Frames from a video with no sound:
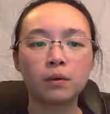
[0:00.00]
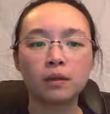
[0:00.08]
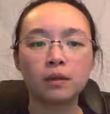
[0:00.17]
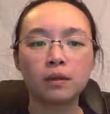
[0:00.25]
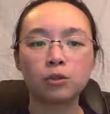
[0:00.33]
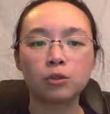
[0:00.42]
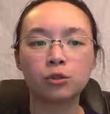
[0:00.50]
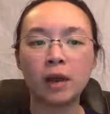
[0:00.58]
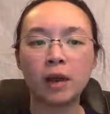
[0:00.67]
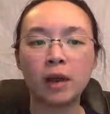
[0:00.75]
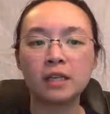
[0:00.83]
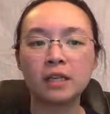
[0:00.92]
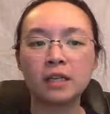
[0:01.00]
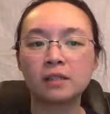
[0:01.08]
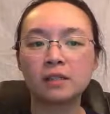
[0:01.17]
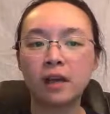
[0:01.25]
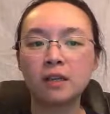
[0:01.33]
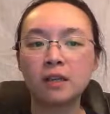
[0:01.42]
trapped
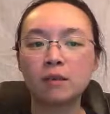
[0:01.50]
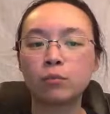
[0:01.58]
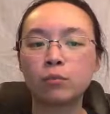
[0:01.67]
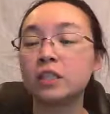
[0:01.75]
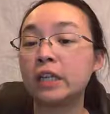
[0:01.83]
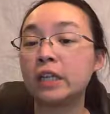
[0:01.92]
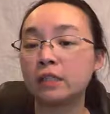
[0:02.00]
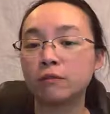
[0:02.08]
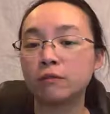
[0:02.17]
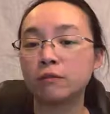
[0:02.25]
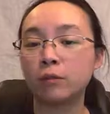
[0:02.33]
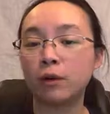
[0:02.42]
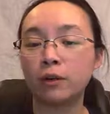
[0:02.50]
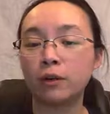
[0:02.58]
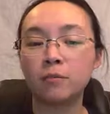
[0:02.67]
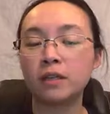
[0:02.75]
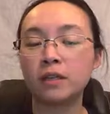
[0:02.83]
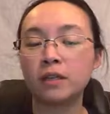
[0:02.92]
inside, protected from water
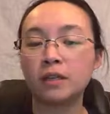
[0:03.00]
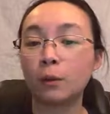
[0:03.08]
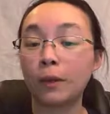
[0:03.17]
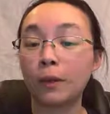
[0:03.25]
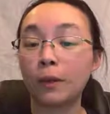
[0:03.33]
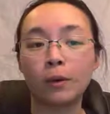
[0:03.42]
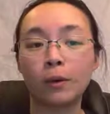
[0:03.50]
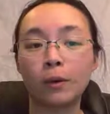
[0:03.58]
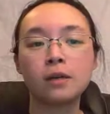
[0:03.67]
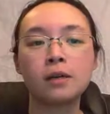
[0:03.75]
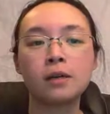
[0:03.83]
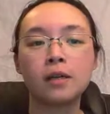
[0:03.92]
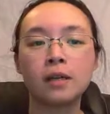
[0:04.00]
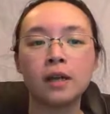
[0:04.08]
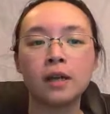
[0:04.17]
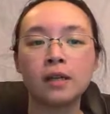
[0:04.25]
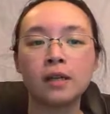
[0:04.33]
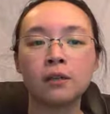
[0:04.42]
because they don't like water,
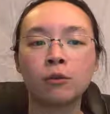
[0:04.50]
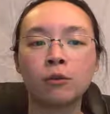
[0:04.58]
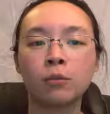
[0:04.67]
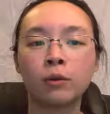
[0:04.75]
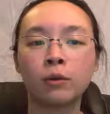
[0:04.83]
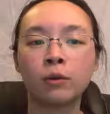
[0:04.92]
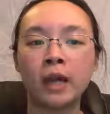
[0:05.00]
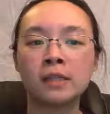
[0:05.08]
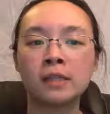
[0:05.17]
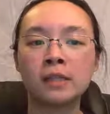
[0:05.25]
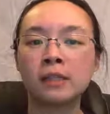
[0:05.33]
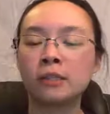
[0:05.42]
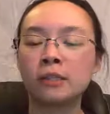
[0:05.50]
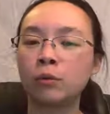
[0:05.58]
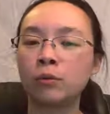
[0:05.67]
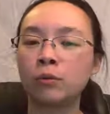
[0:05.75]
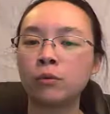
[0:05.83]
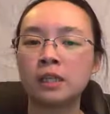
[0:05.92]
and then your polar heads
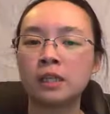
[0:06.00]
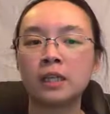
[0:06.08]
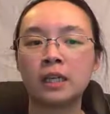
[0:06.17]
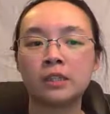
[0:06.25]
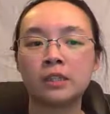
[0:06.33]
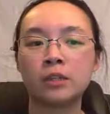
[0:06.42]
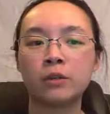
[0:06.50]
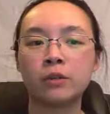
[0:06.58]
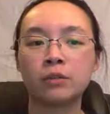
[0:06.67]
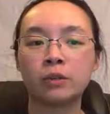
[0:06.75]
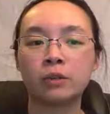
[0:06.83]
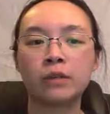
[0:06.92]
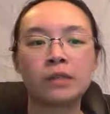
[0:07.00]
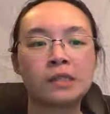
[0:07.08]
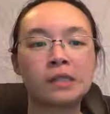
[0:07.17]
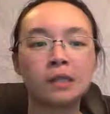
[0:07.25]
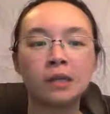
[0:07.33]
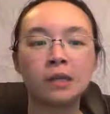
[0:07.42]
exposed to the exterior
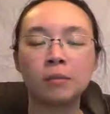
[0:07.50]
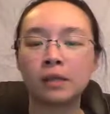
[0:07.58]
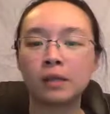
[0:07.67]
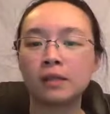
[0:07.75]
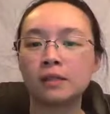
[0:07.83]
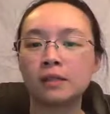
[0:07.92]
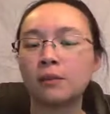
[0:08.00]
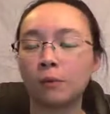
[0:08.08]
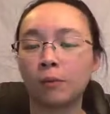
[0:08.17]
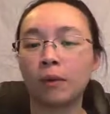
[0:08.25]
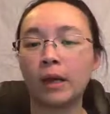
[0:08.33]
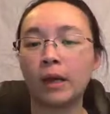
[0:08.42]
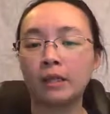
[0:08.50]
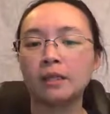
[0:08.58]
surface because they don't mind